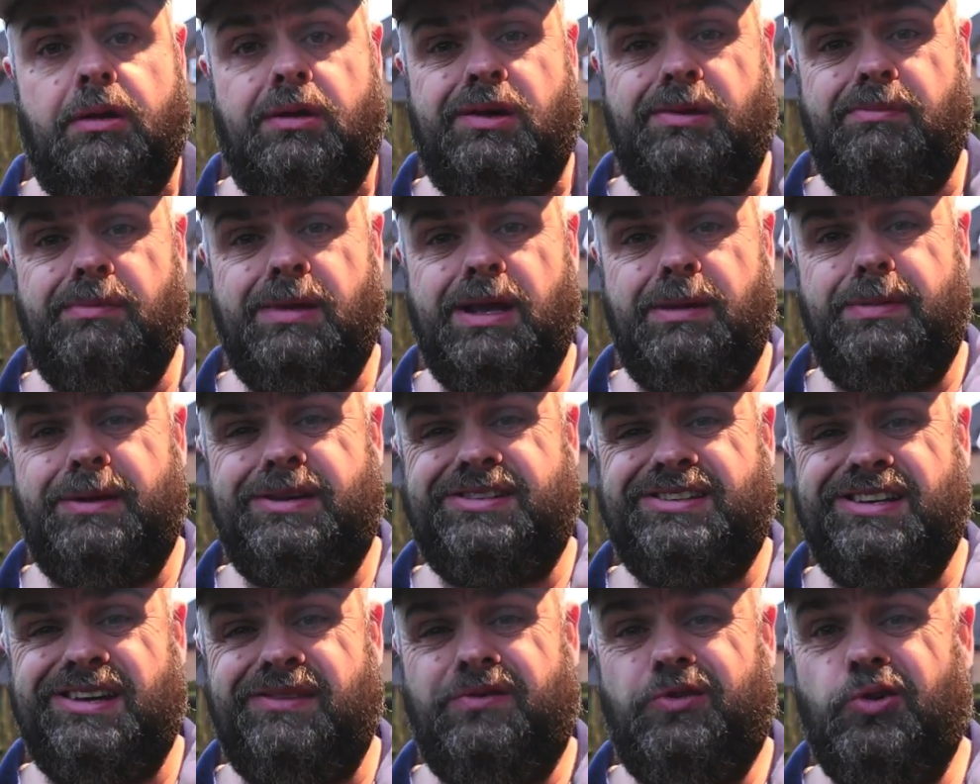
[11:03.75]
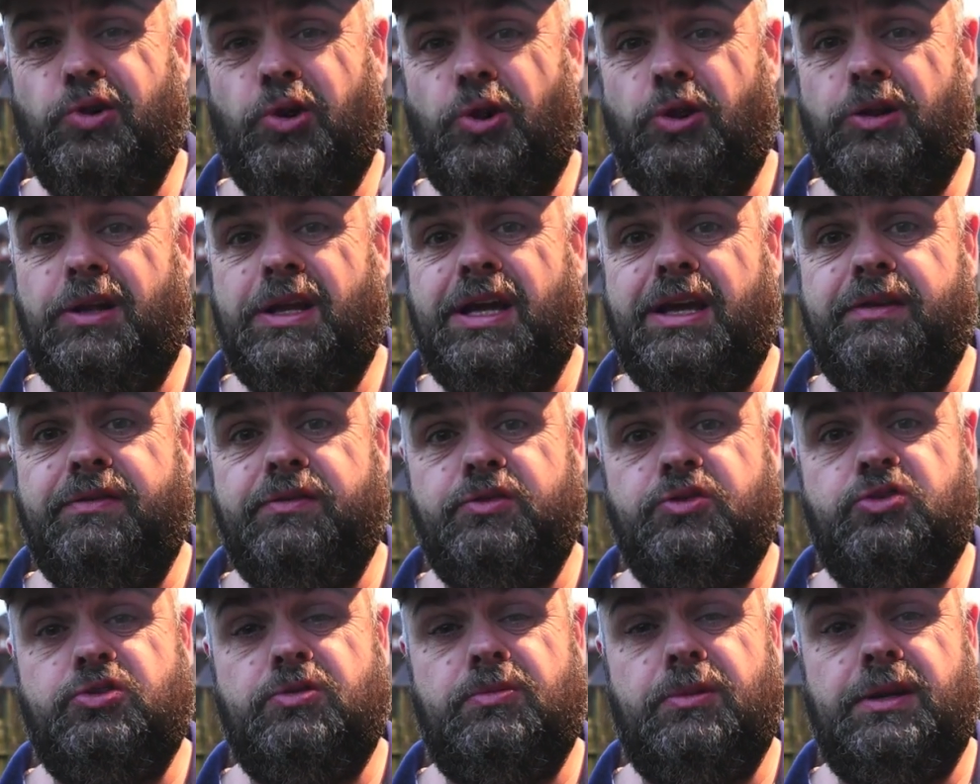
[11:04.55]
can maybe save your life
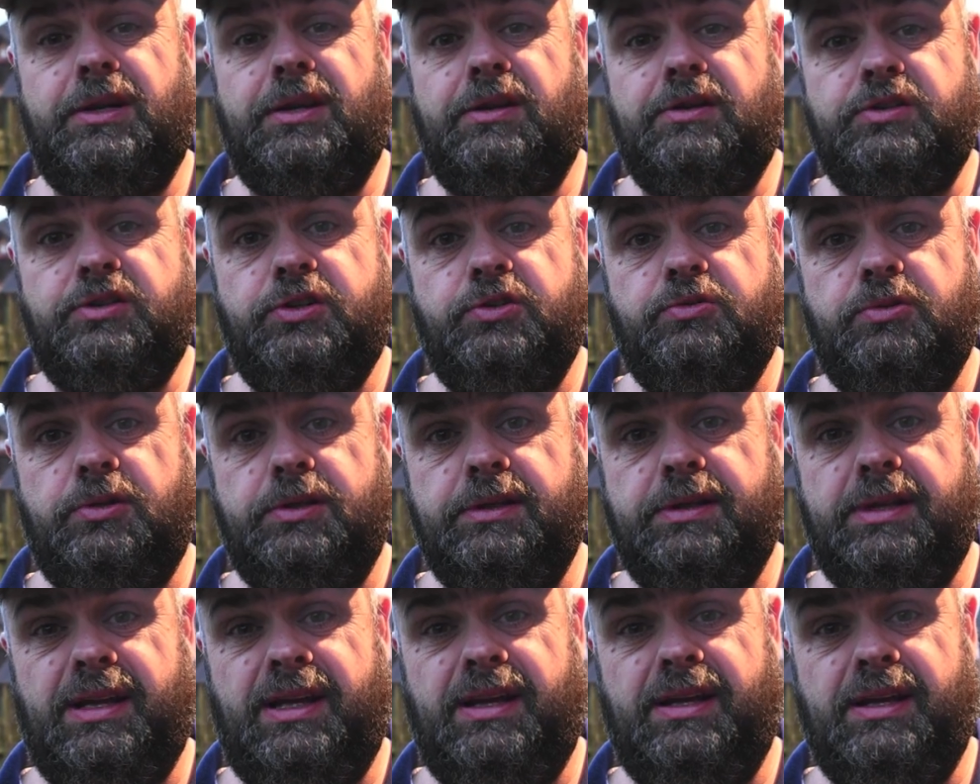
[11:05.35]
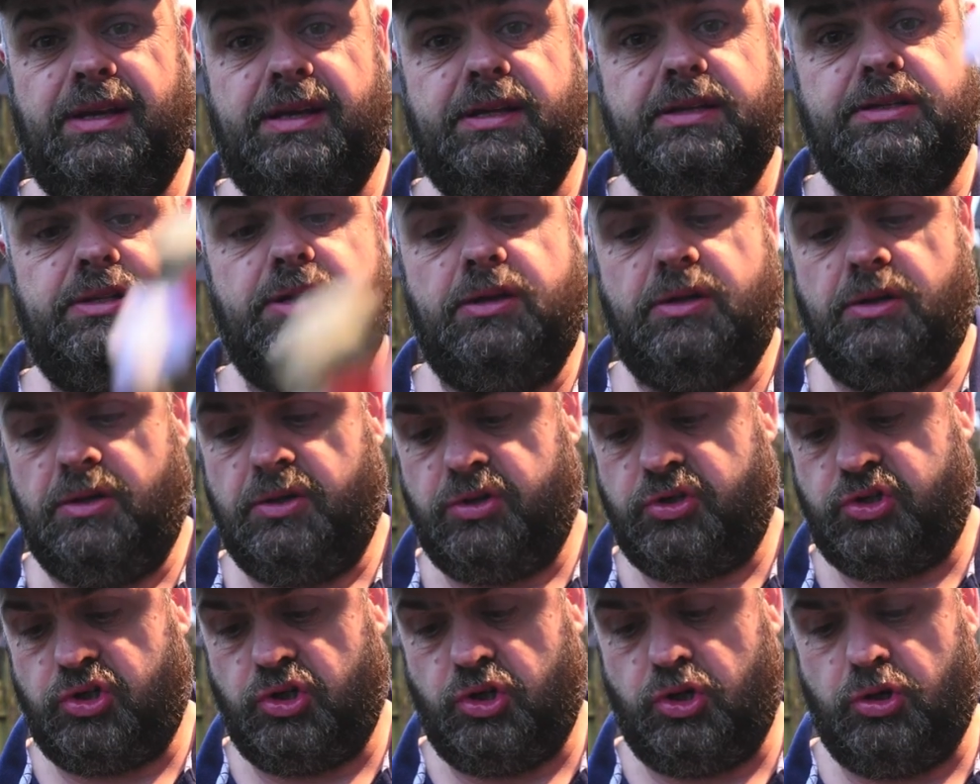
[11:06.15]
and someone else's one day, guys.
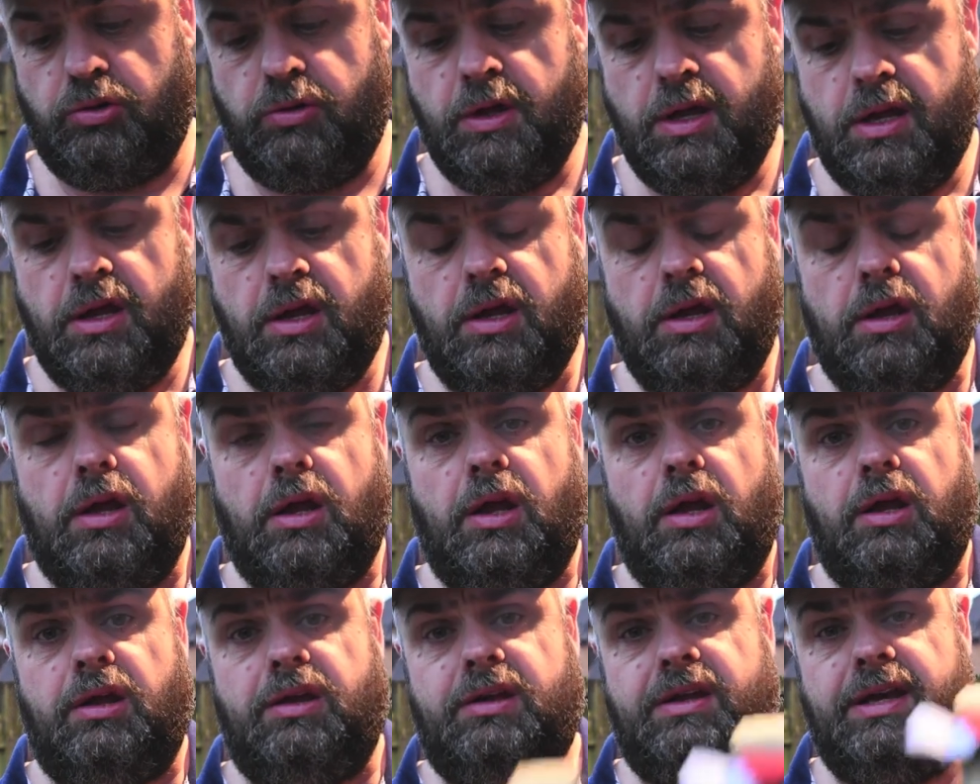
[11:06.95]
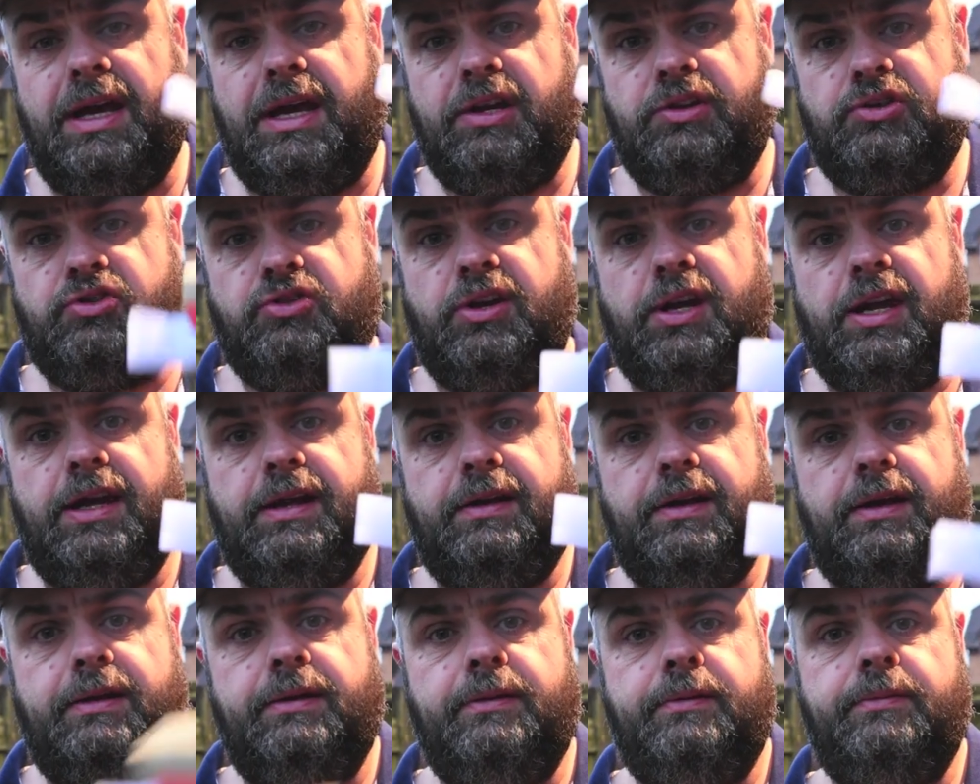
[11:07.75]
So get
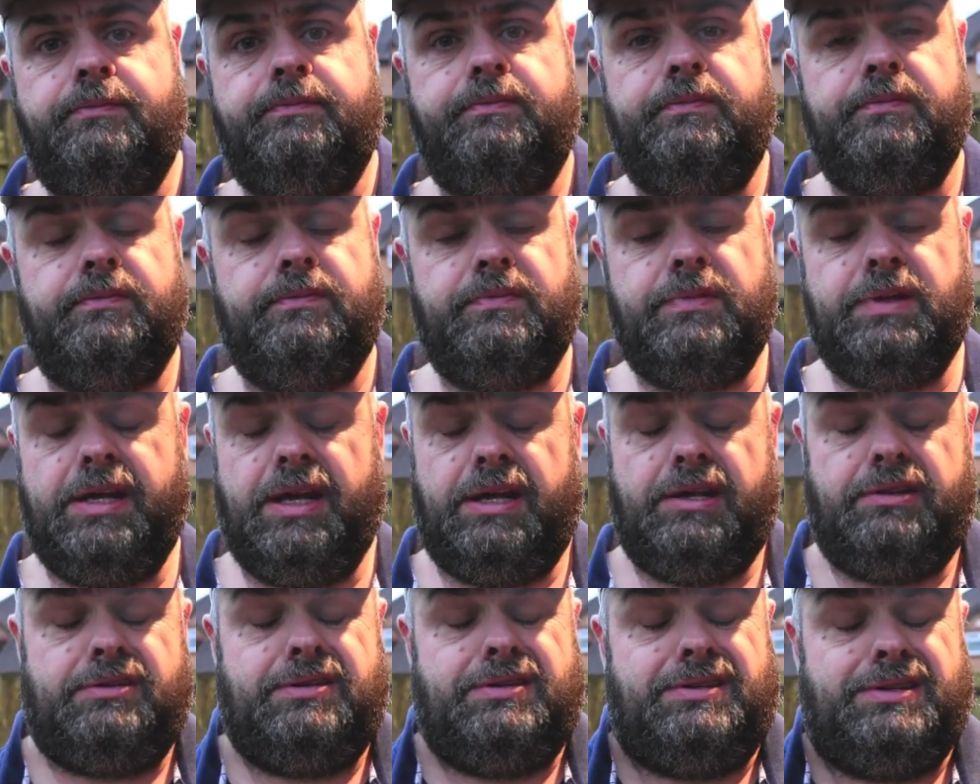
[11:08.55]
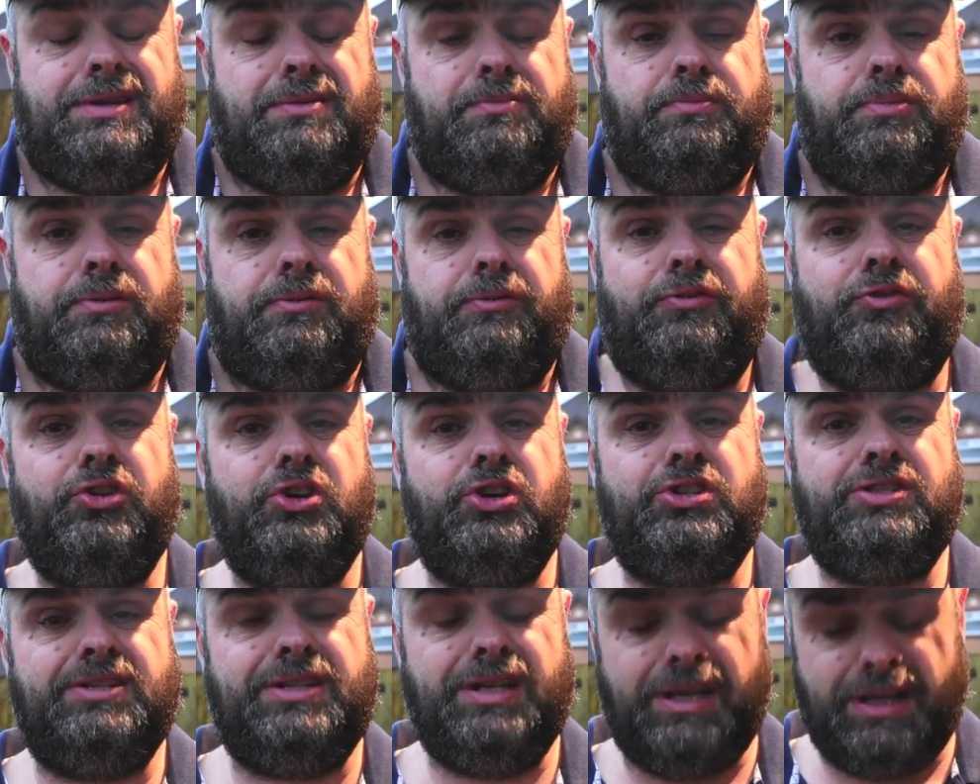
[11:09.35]
training, get simple
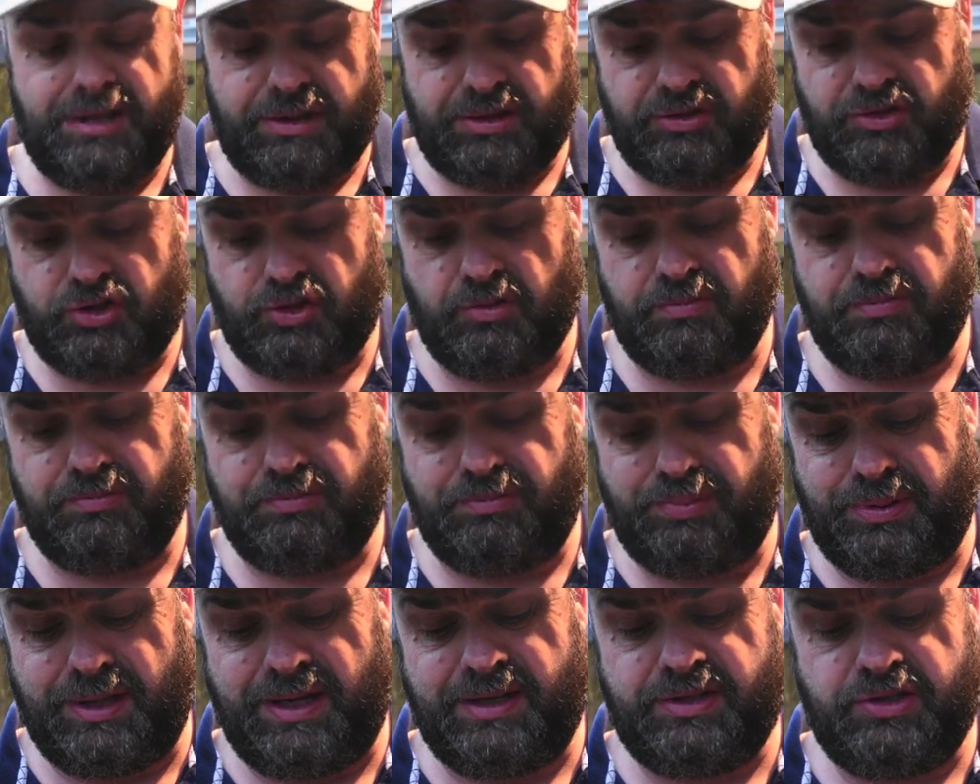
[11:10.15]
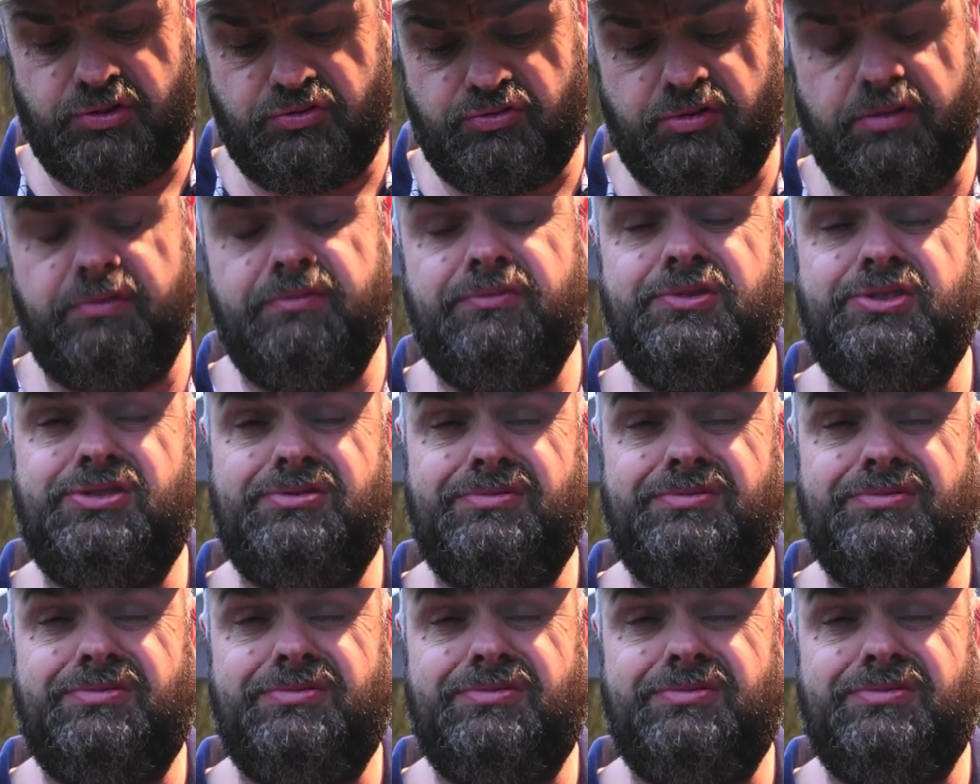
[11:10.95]
first aid. Some places run